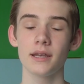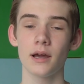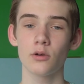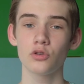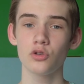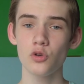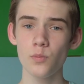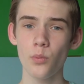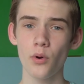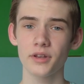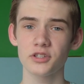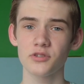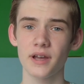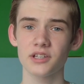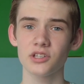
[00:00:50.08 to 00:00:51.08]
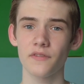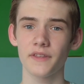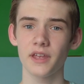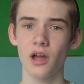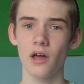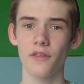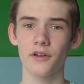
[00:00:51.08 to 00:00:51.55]
Now two-point tracks on
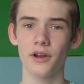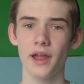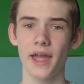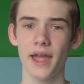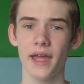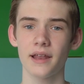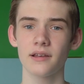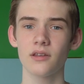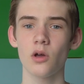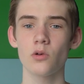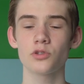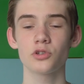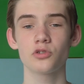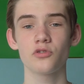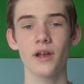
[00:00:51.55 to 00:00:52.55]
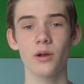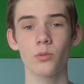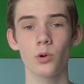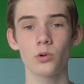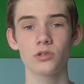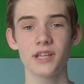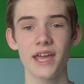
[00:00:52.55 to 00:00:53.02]
the other hand also track
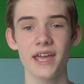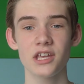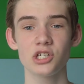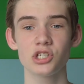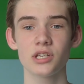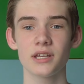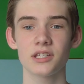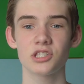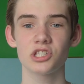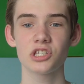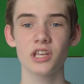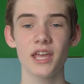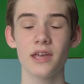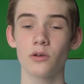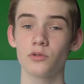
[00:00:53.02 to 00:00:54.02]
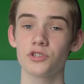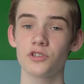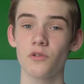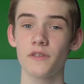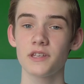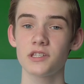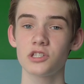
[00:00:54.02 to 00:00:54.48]
rotation and scale,
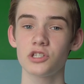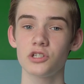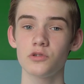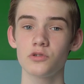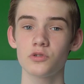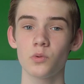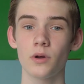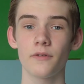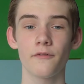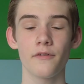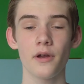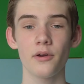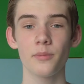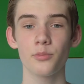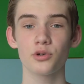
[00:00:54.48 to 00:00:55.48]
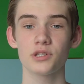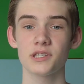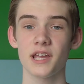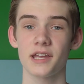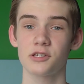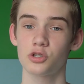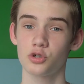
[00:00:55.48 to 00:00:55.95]
so this is used when very
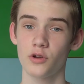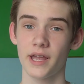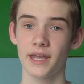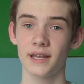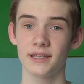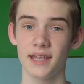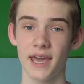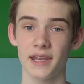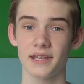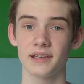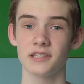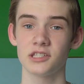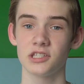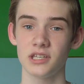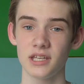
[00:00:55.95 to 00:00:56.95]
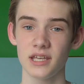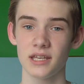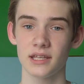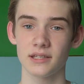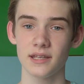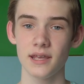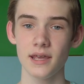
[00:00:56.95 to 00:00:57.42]
precise tracking data is
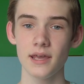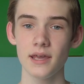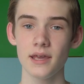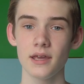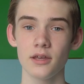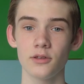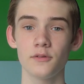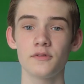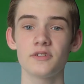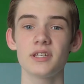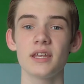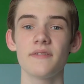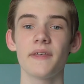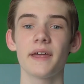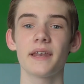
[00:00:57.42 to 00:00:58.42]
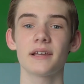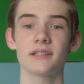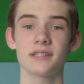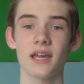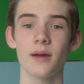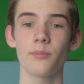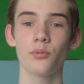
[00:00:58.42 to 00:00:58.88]
needed. You've seen that
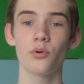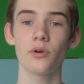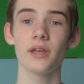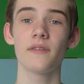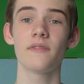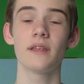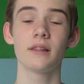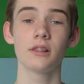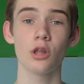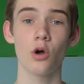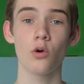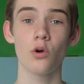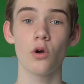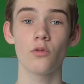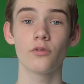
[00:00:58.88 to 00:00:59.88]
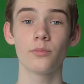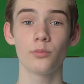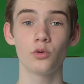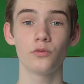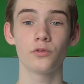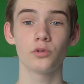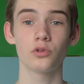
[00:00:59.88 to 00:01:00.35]
example in the logo
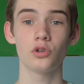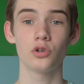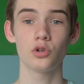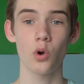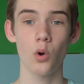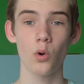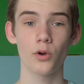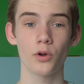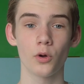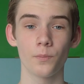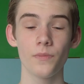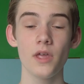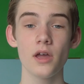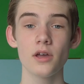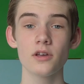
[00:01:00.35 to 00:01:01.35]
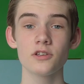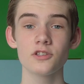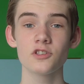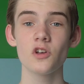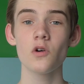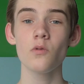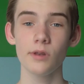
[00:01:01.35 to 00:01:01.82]
removal tutorial.
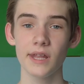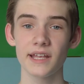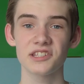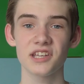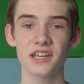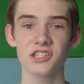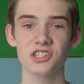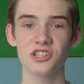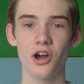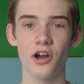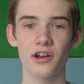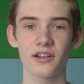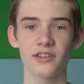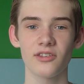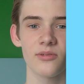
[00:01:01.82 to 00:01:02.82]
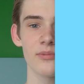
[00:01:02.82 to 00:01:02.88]
So let's get started.